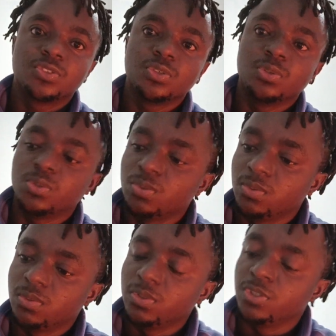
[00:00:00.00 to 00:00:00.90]
so
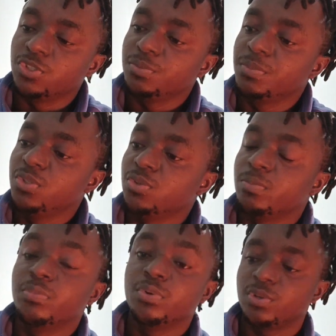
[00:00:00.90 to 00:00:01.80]
it's me your
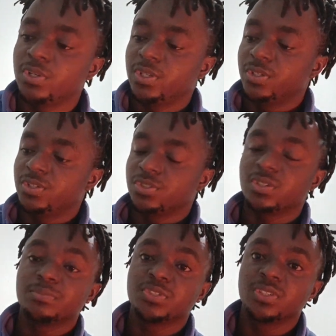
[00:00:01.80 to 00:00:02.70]
boy K
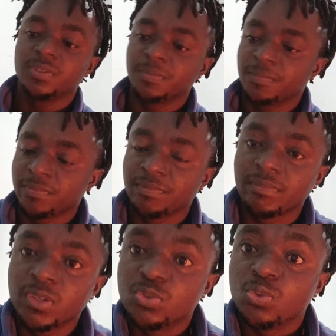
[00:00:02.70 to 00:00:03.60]
Samson
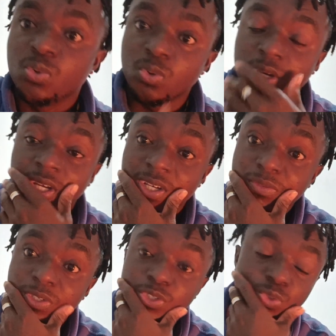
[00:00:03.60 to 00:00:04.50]
so I
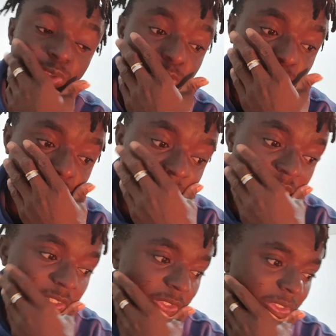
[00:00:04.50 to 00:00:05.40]
have this word to
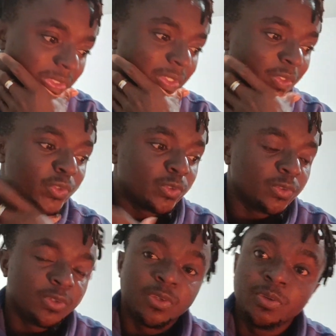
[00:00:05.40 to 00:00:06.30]
give us you know
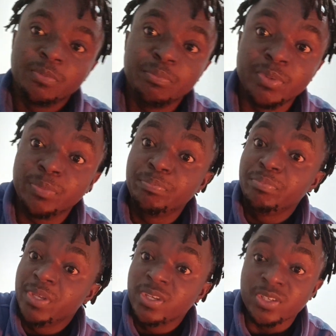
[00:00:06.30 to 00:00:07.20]
be
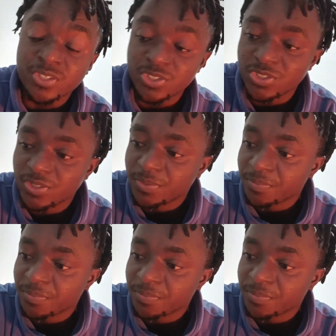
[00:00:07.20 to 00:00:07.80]
peace